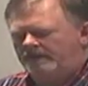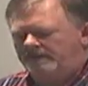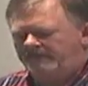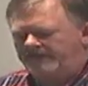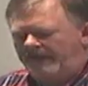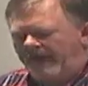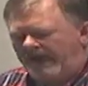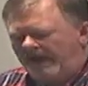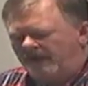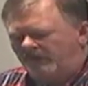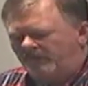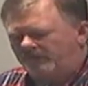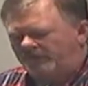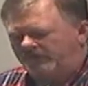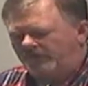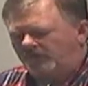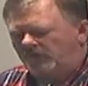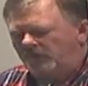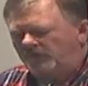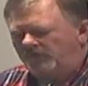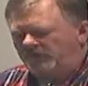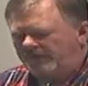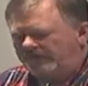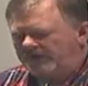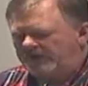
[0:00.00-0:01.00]
Down
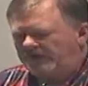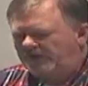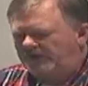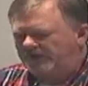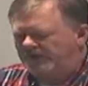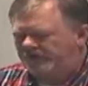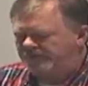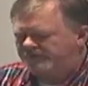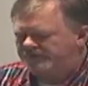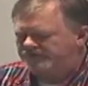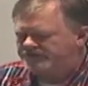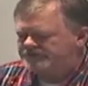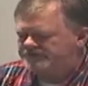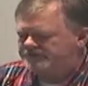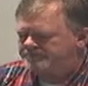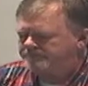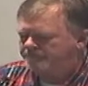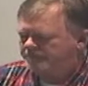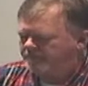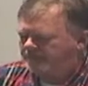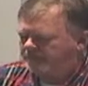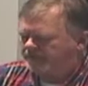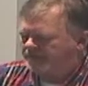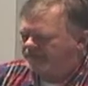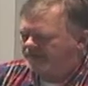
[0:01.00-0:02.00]
through the years,
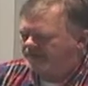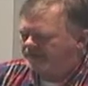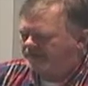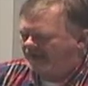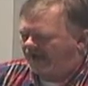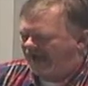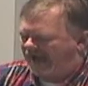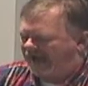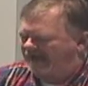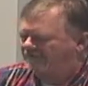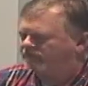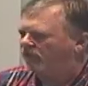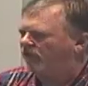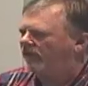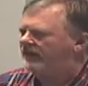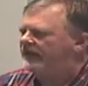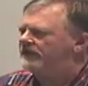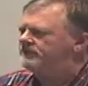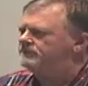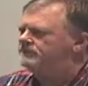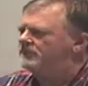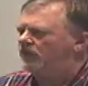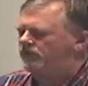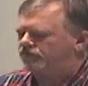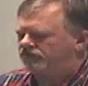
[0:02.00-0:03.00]
I've
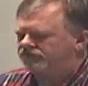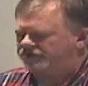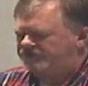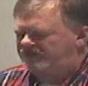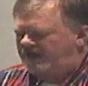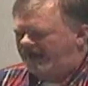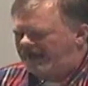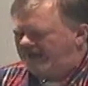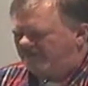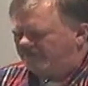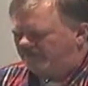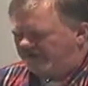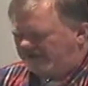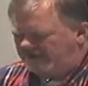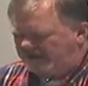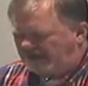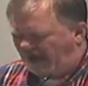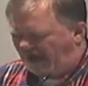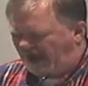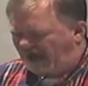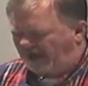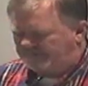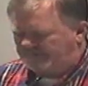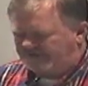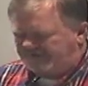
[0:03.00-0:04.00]
read most every
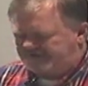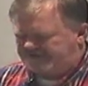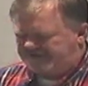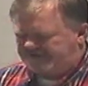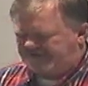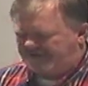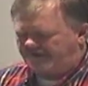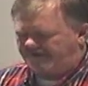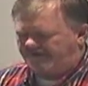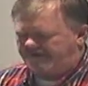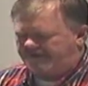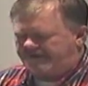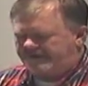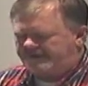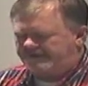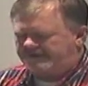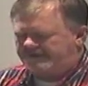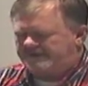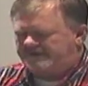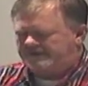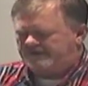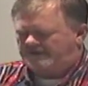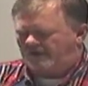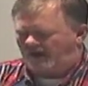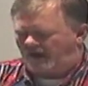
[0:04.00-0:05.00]
commentary
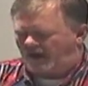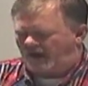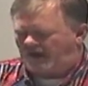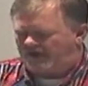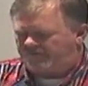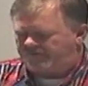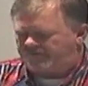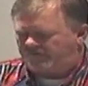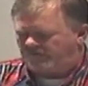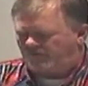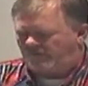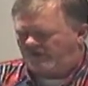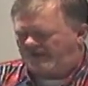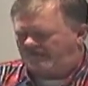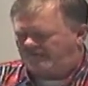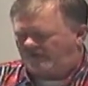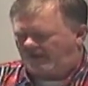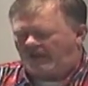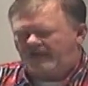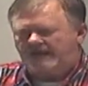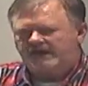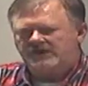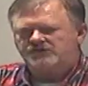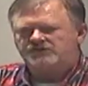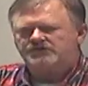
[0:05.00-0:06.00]
on the
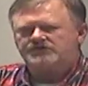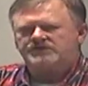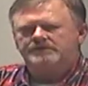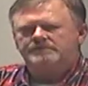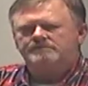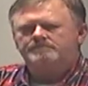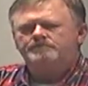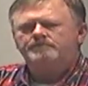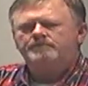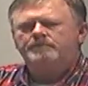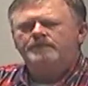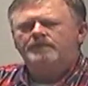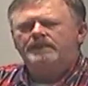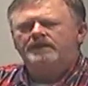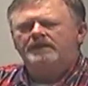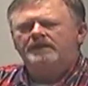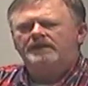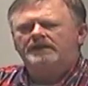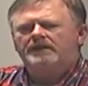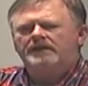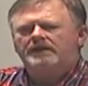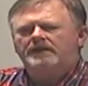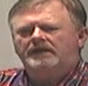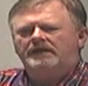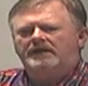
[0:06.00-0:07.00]
Revelation,
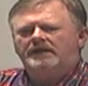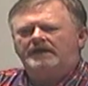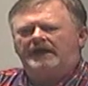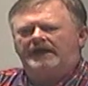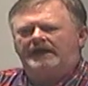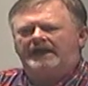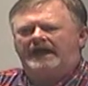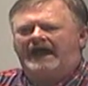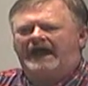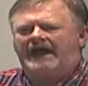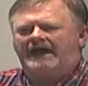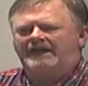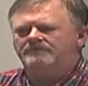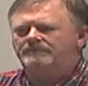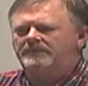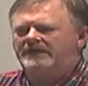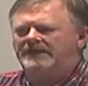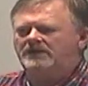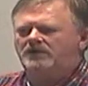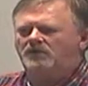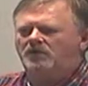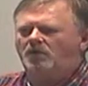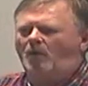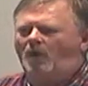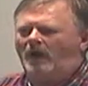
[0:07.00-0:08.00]
and I have
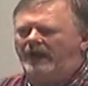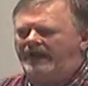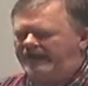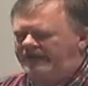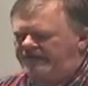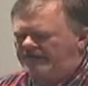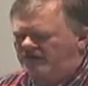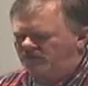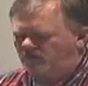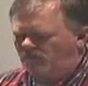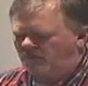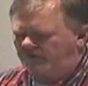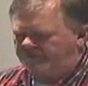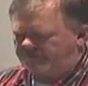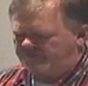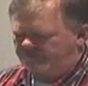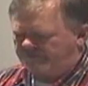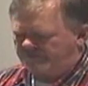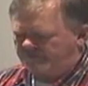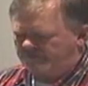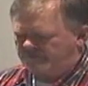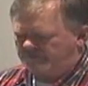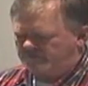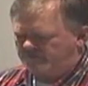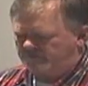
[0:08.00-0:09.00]
been acquainted
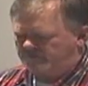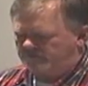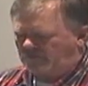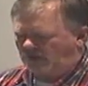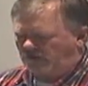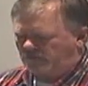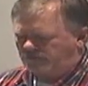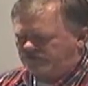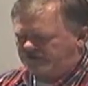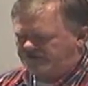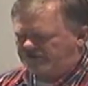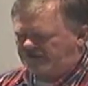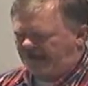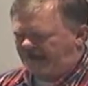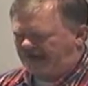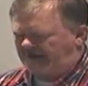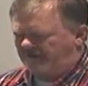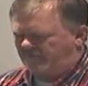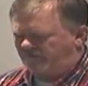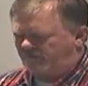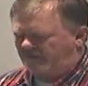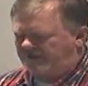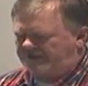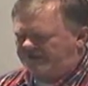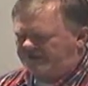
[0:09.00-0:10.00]
with most
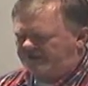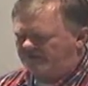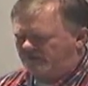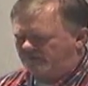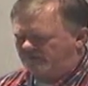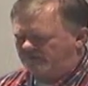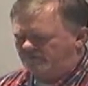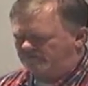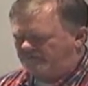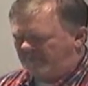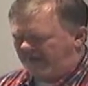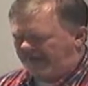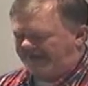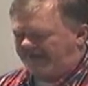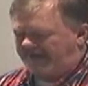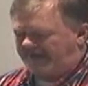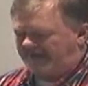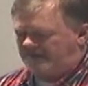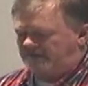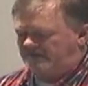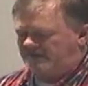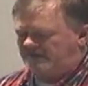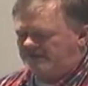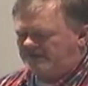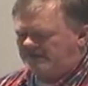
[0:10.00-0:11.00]
every
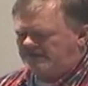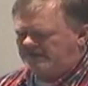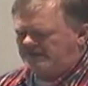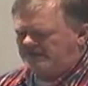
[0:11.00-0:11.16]
man